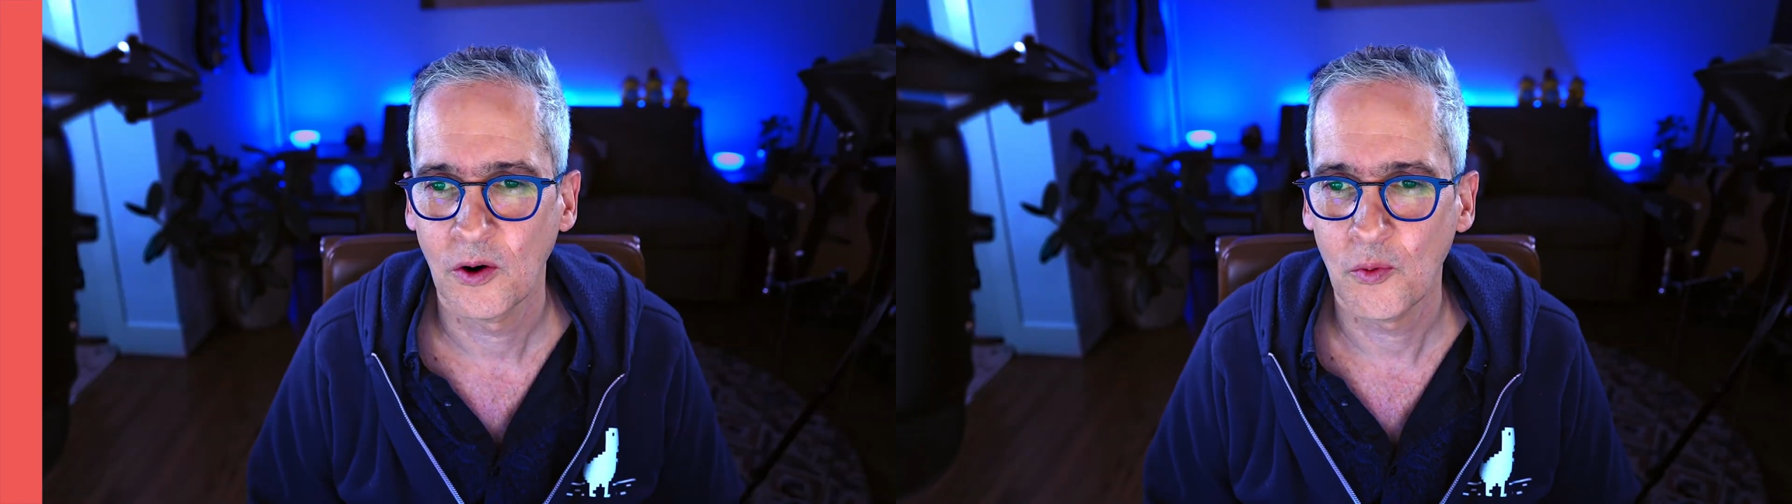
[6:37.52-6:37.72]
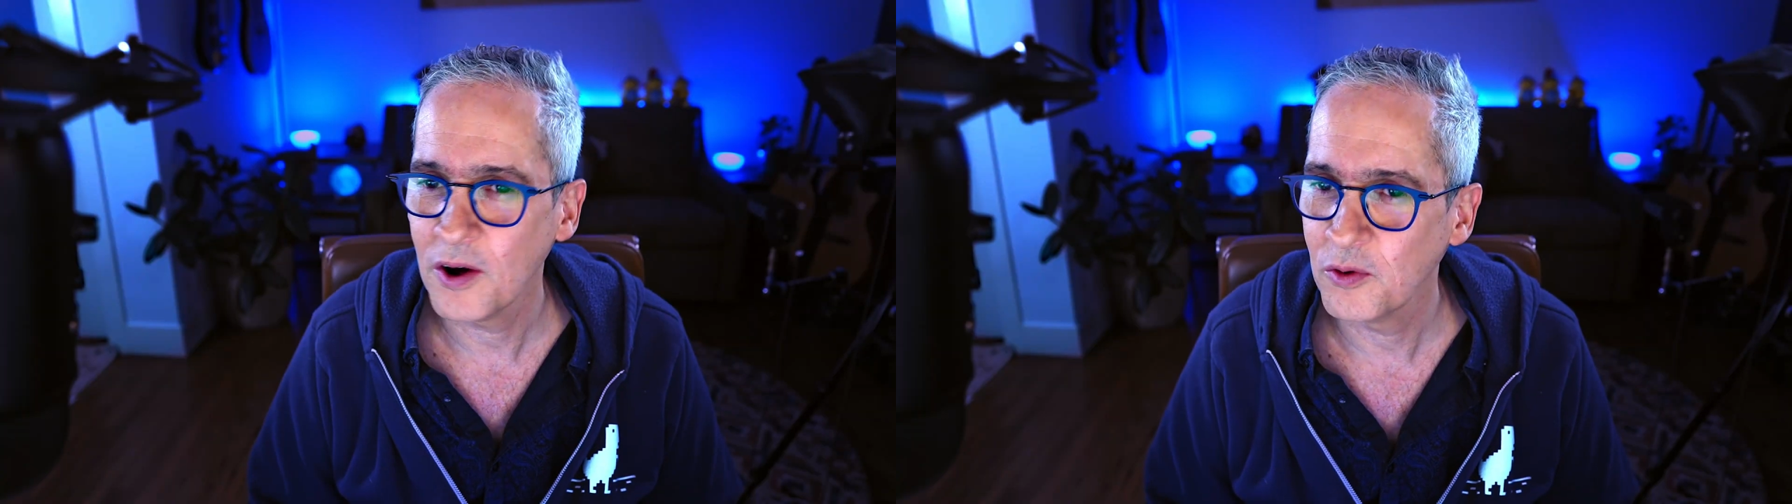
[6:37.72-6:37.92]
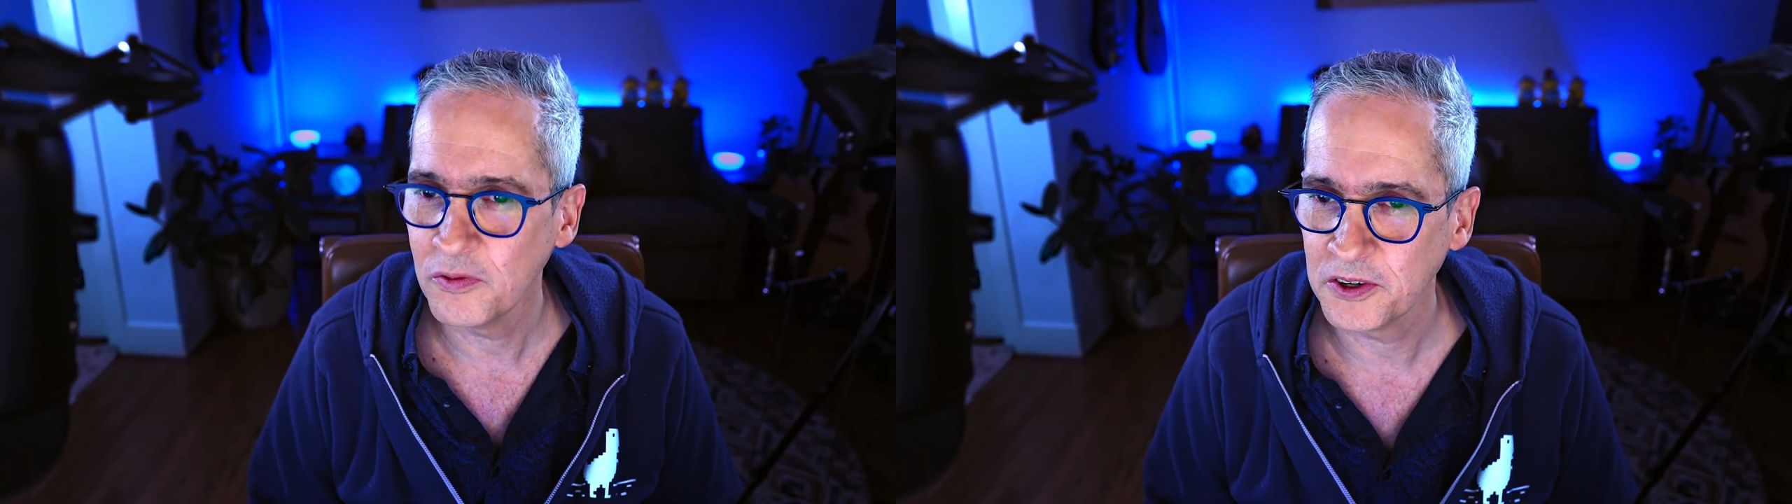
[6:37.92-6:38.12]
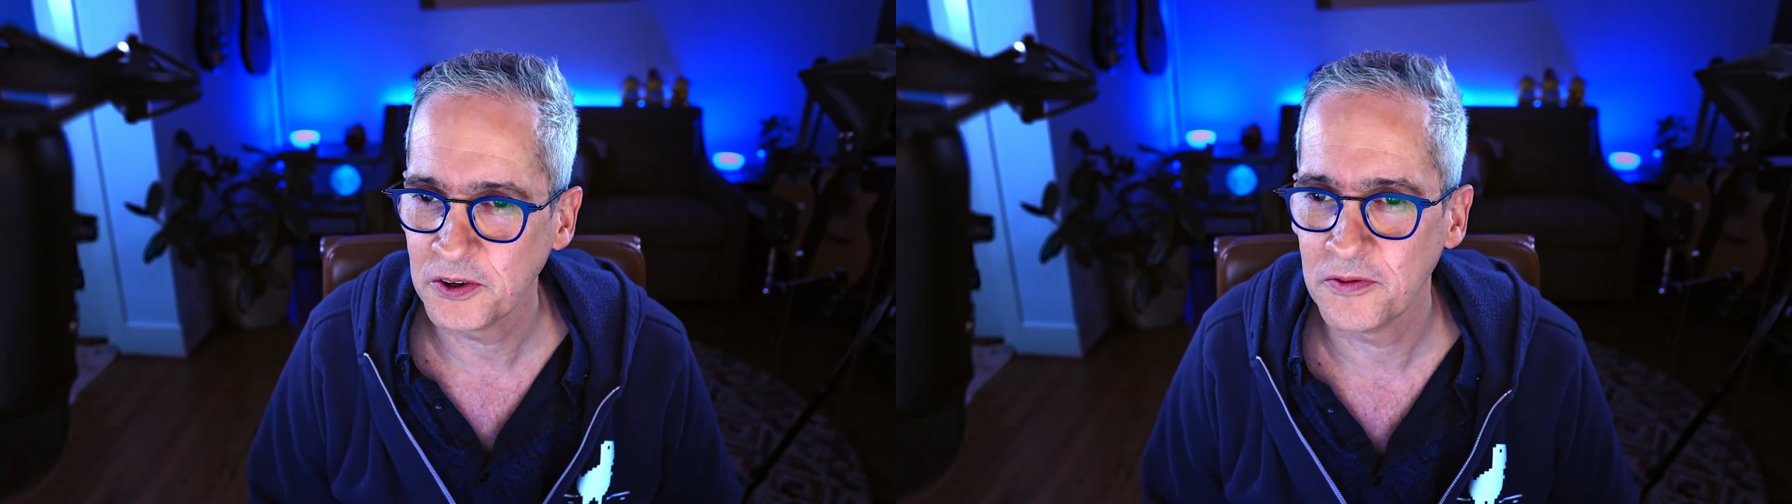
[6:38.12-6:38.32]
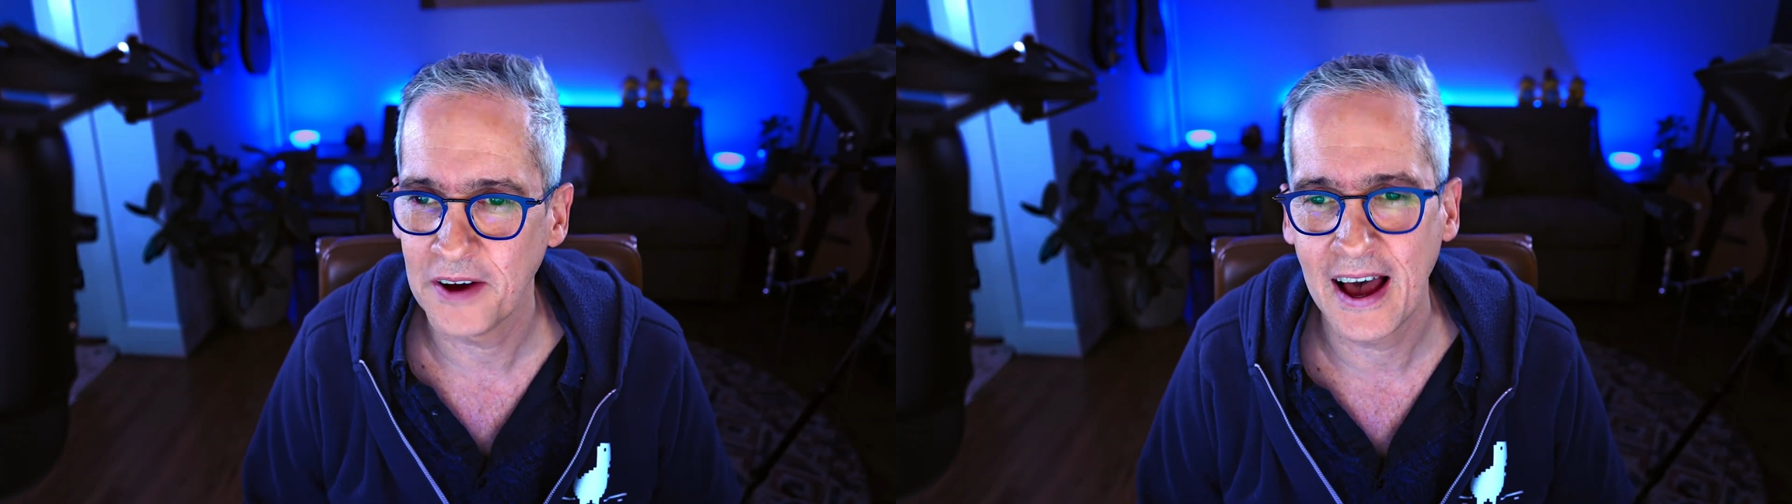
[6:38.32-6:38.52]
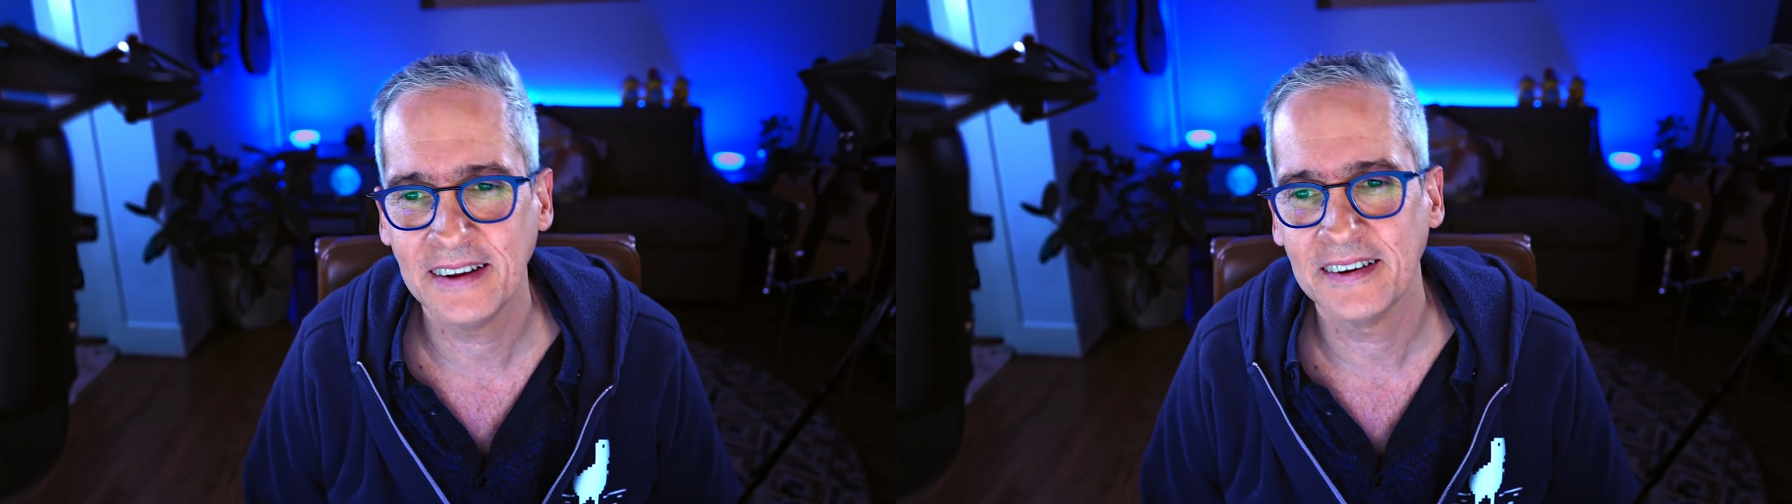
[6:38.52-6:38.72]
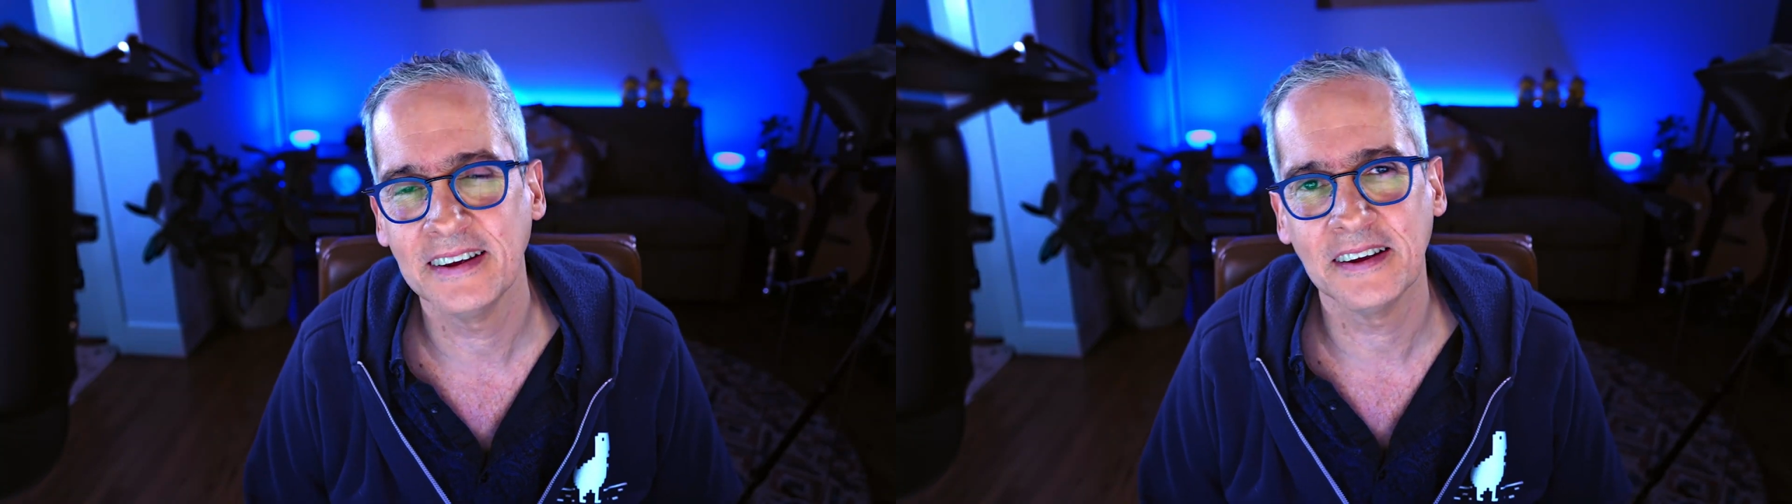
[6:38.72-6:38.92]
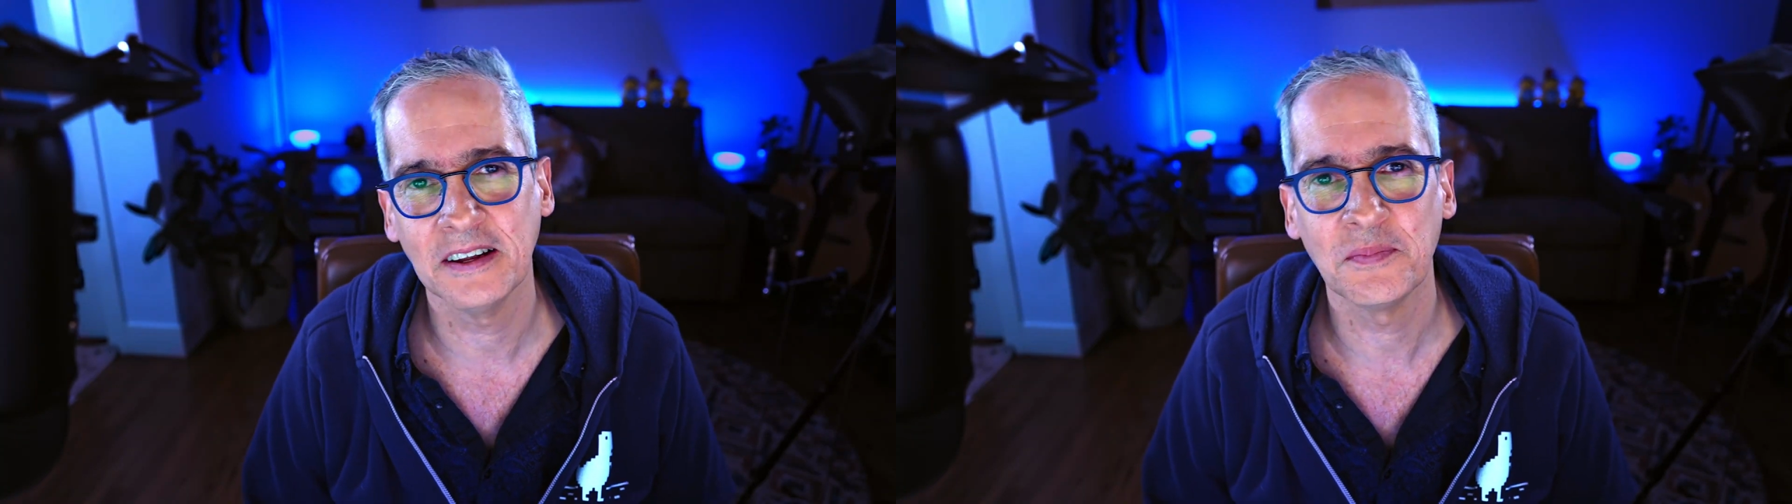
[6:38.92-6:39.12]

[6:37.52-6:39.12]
One cool feature of Astra is that